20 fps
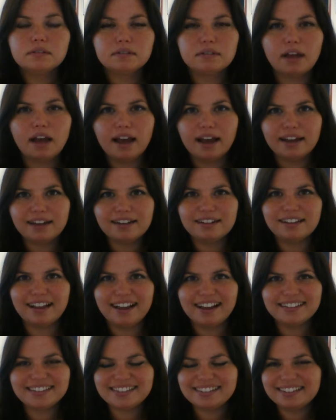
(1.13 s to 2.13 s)
Hi
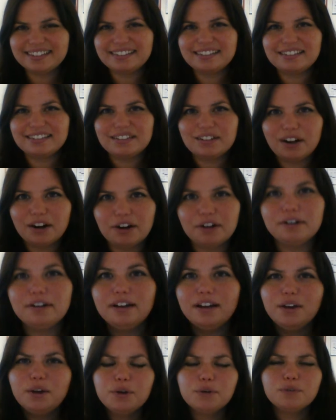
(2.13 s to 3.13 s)
class, this is our
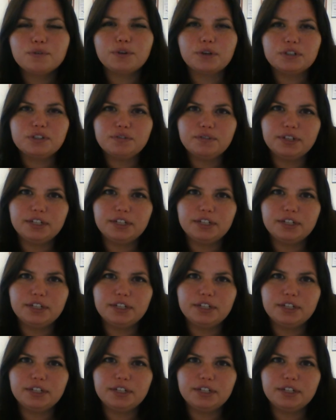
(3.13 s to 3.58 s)
first